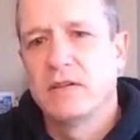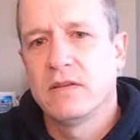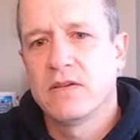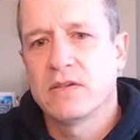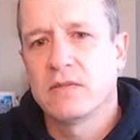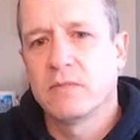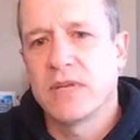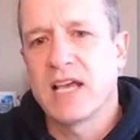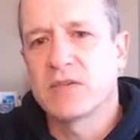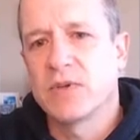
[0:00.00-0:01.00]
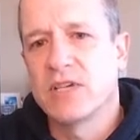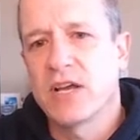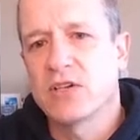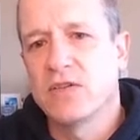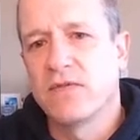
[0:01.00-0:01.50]
There's blast
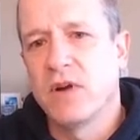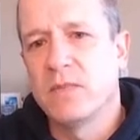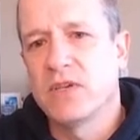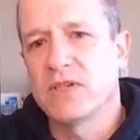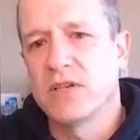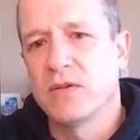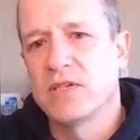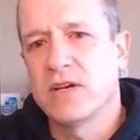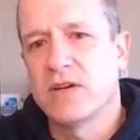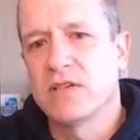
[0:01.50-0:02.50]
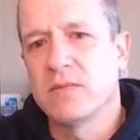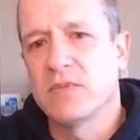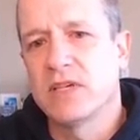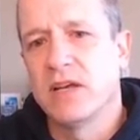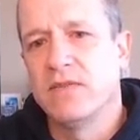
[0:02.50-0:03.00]
protection from the stone stairs
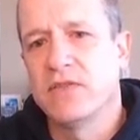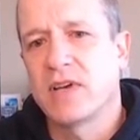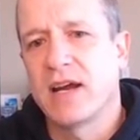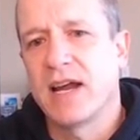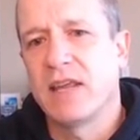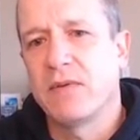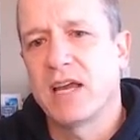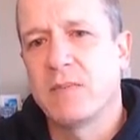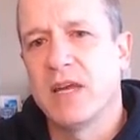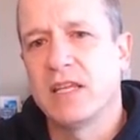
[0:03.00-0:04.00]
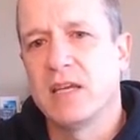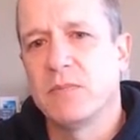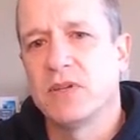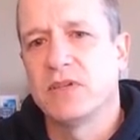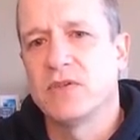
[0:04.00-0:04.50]
themselves, so I highly recommend that you
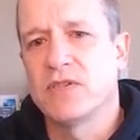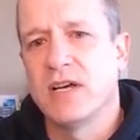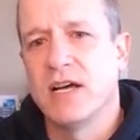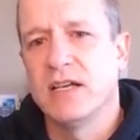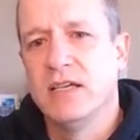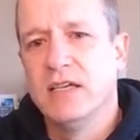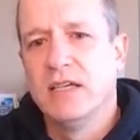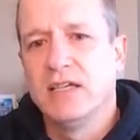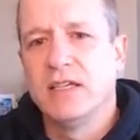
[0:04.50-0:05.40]
put those on. You